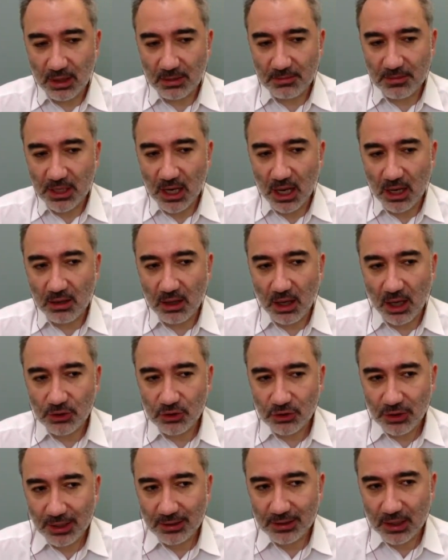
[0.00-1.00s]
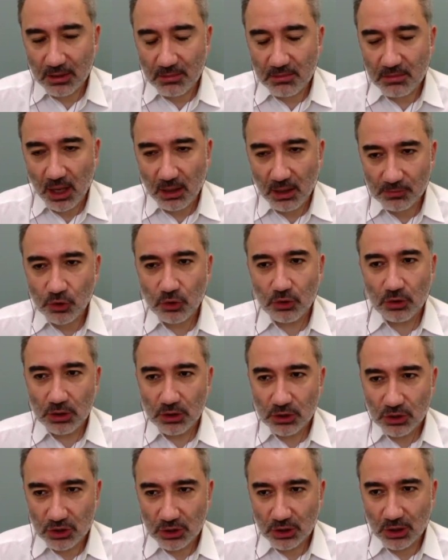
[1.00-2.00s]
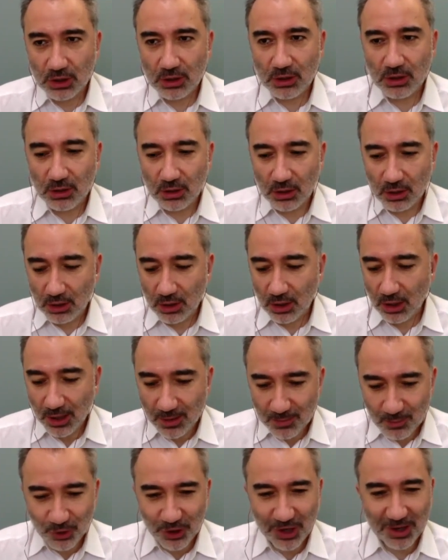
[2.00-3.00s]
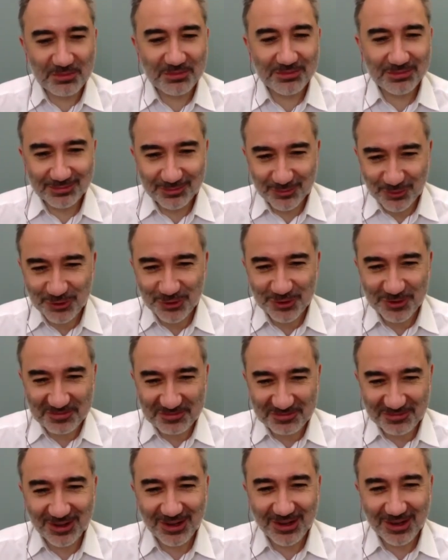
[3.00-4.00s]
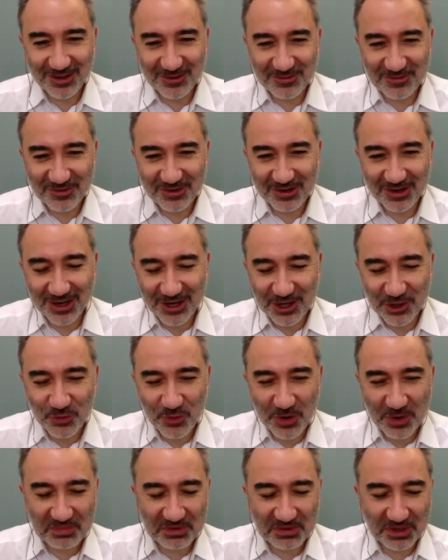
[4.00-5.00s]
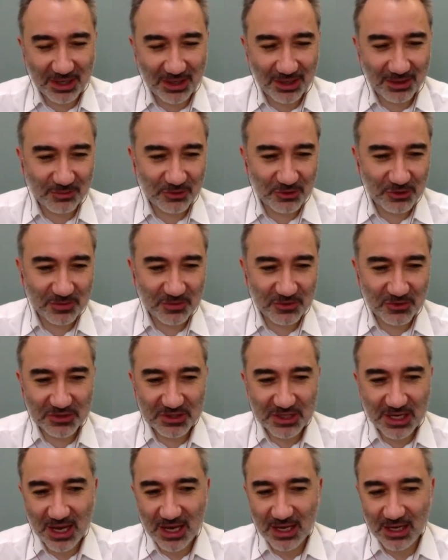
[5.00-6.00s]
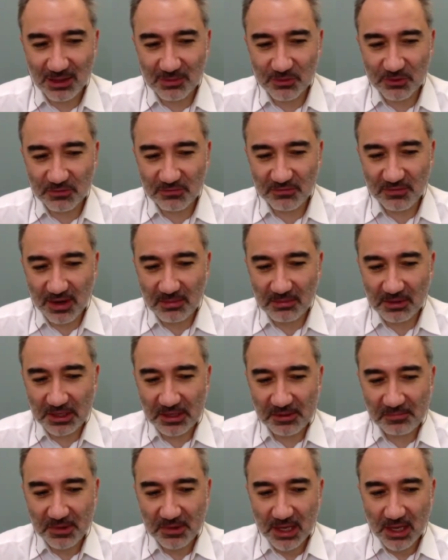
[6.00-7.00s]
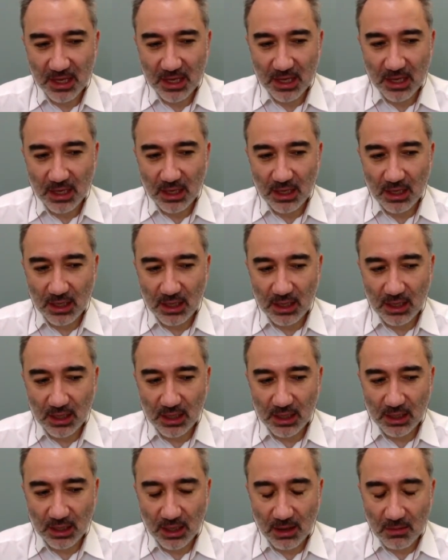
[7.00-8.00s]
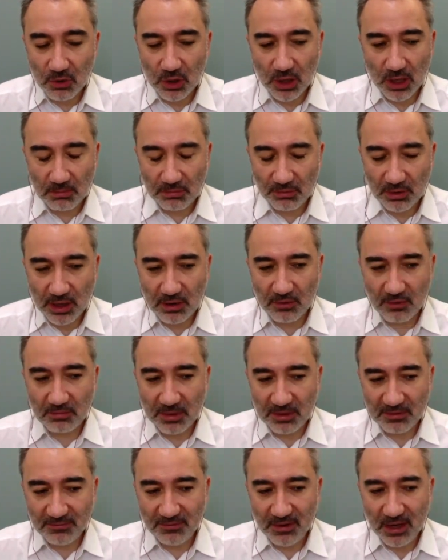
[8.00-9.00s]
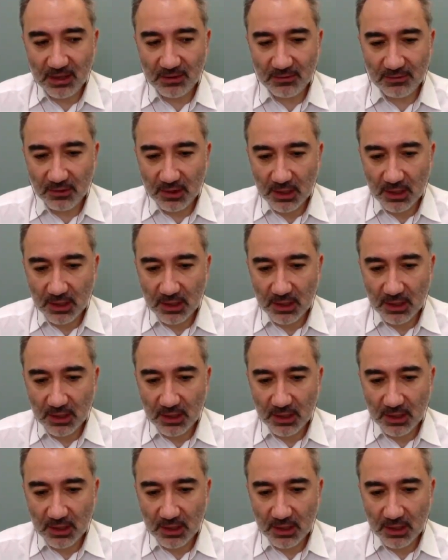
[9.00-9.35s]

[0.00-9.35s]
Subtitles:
I should add that I'm Turkish, and alhamdulillah, I'm Muslim. I grew up in a Muslim society, Muslim family. Alhamdulillah, I'm proud of my faith.